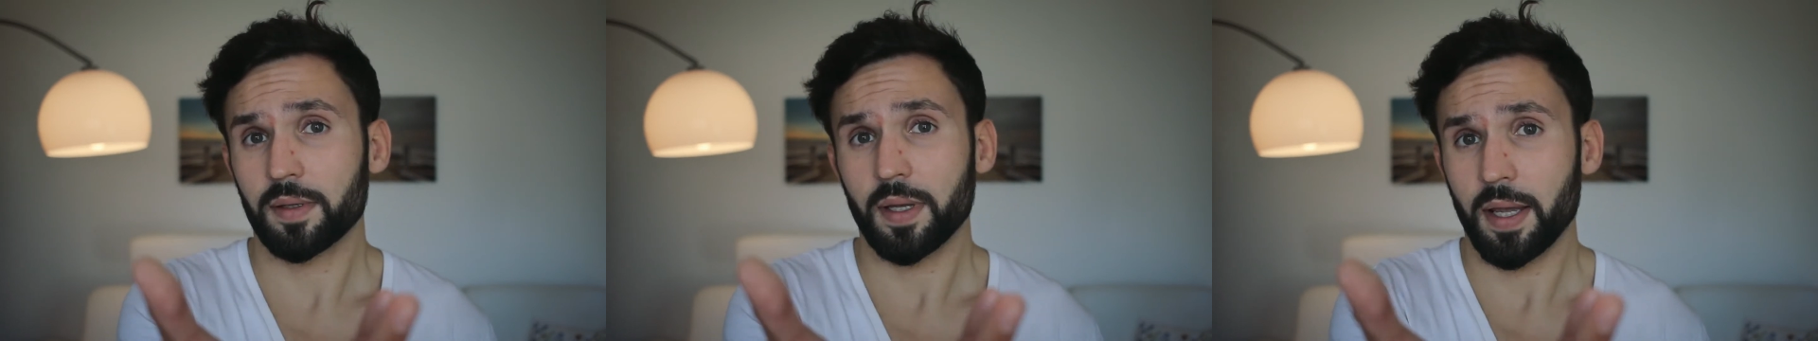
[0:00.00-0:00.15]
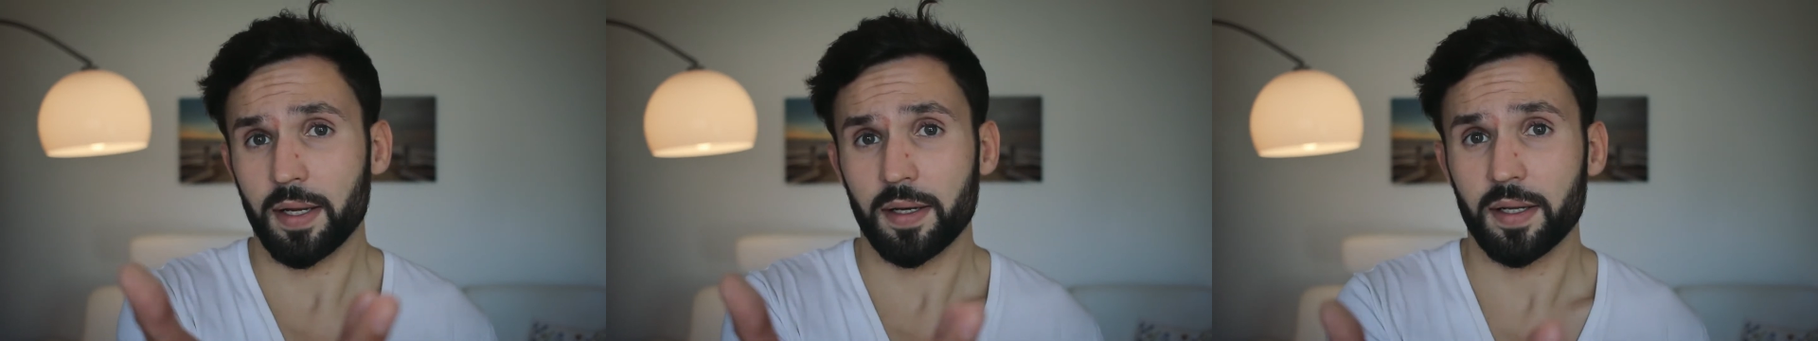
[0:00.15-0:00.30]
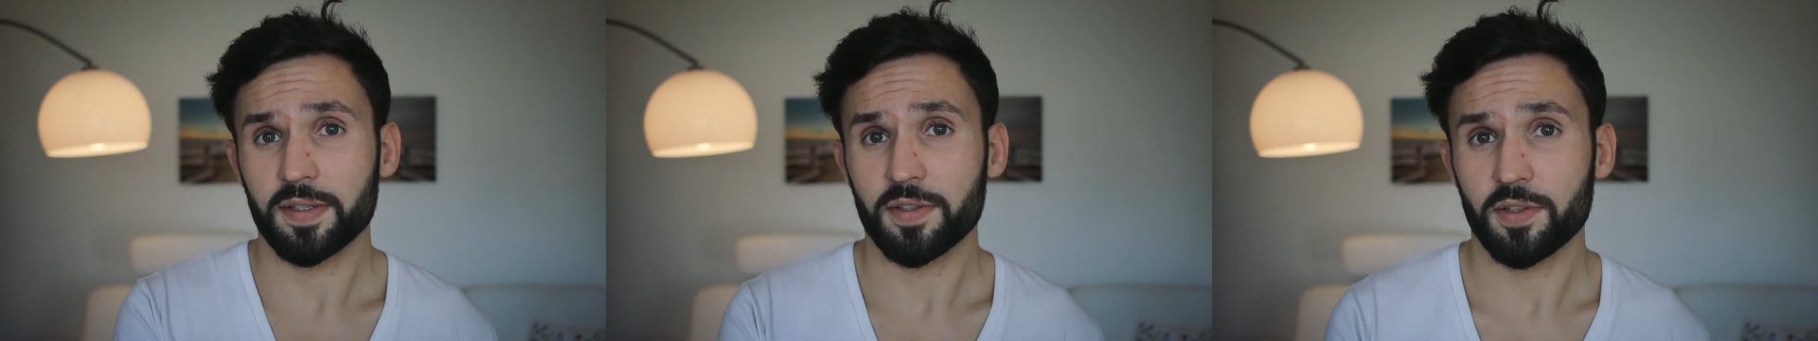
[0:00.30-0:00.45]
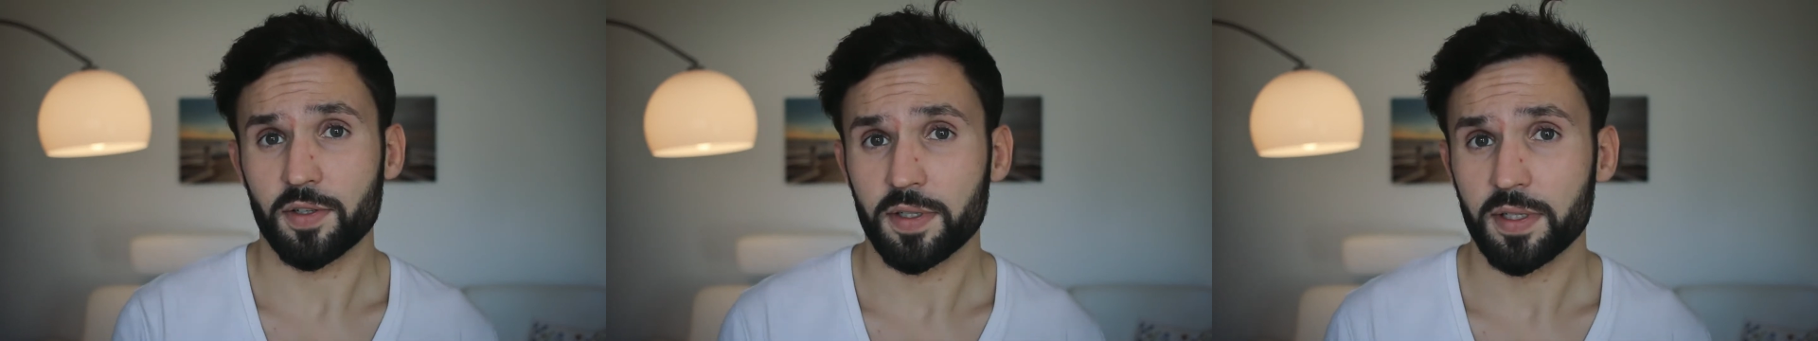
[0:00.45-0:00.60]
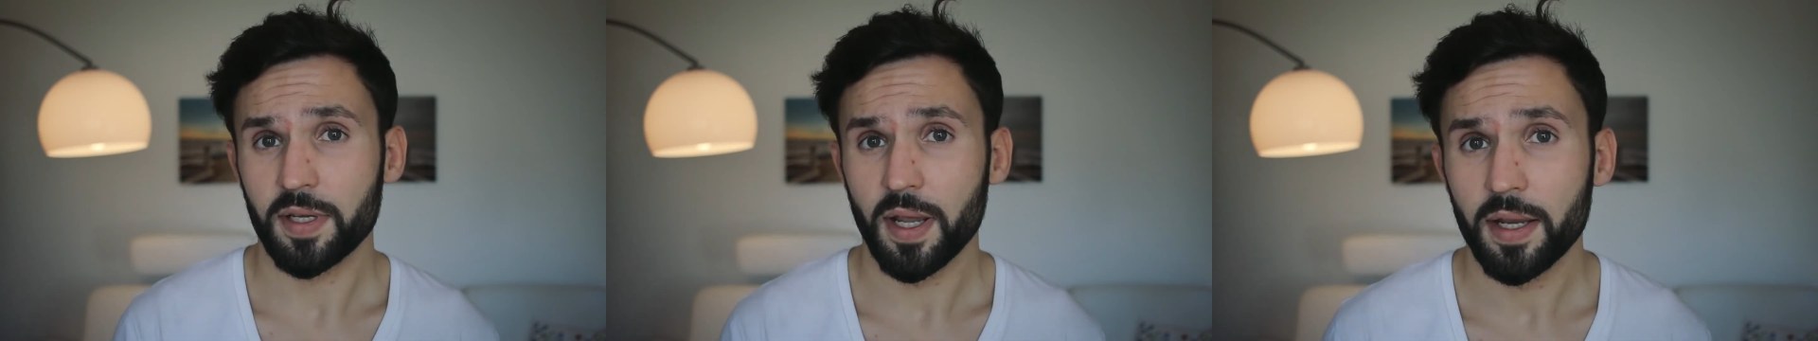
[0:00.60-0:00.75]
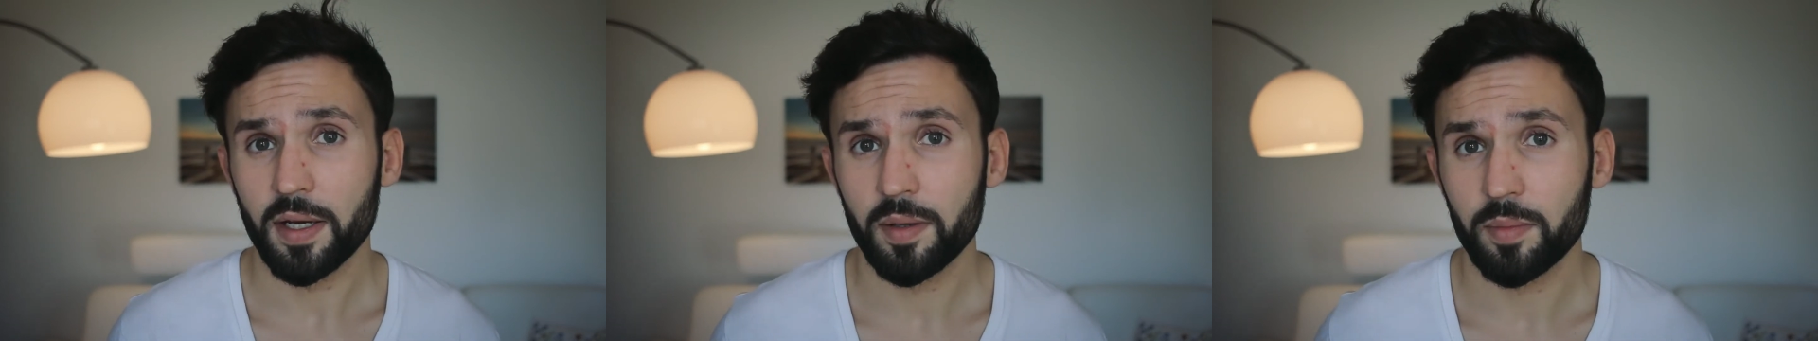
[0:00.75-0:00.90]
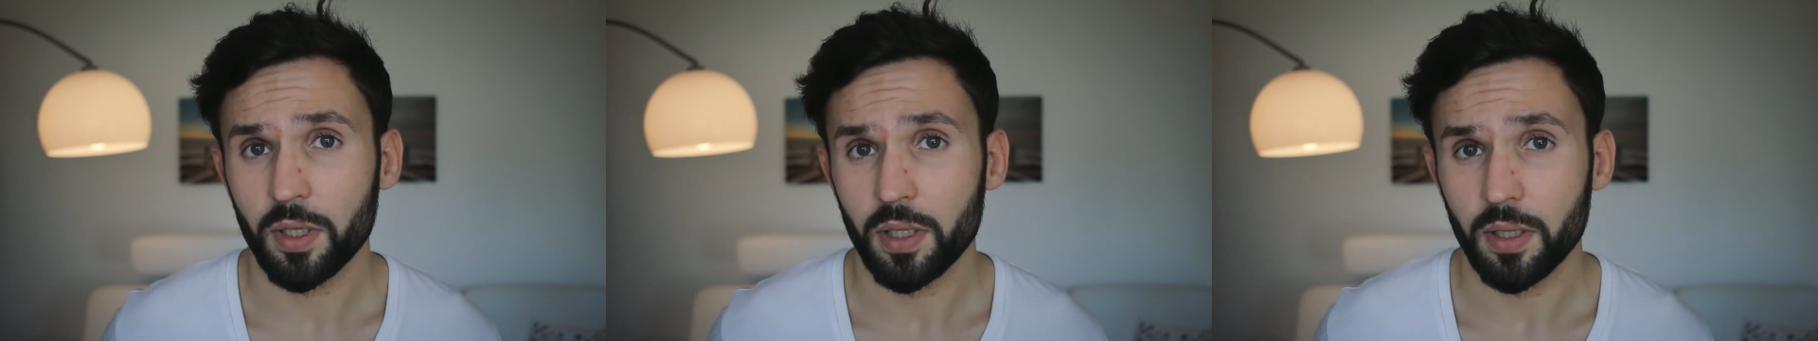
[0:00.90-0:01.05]
and as
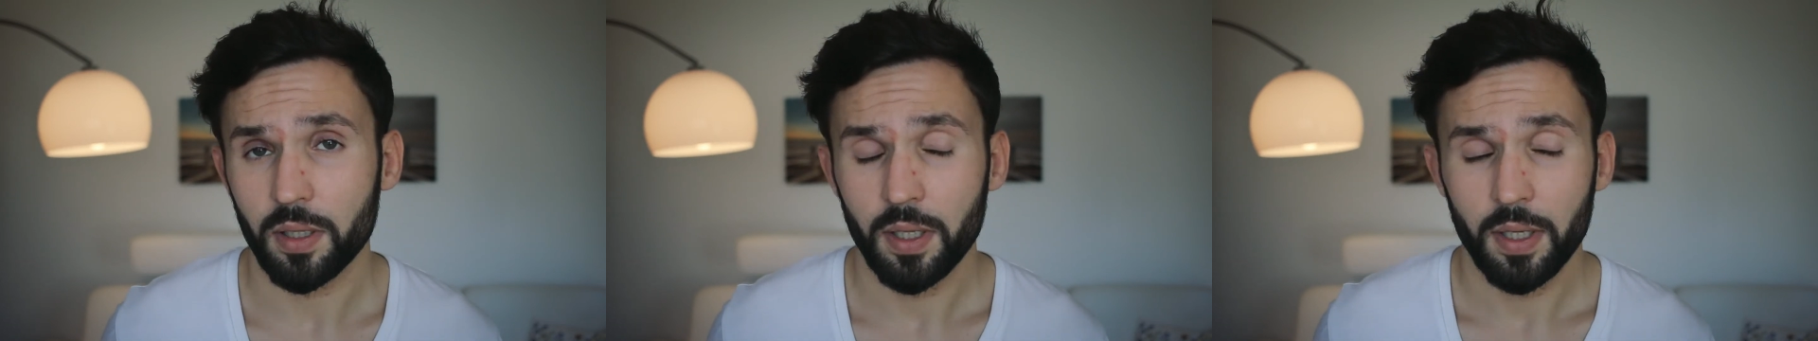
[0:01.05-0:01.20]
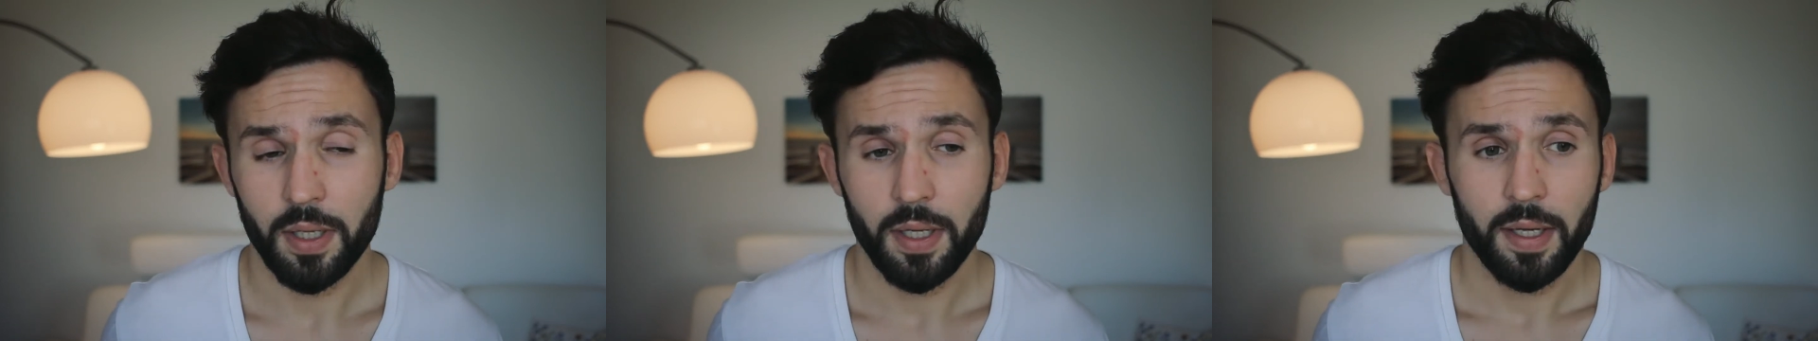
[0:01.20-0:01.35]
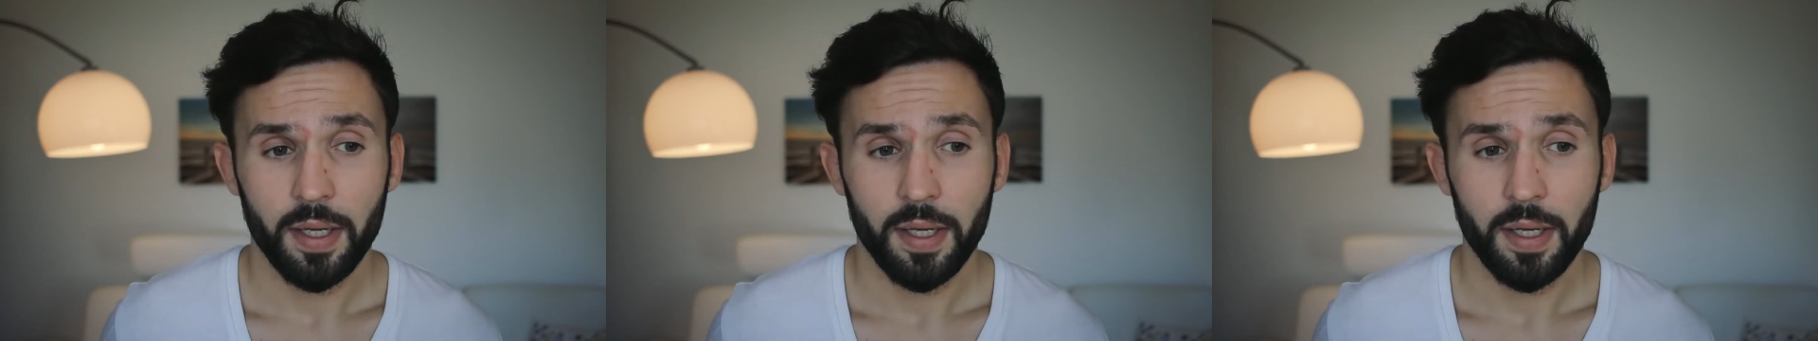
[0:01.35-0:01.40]
sustainable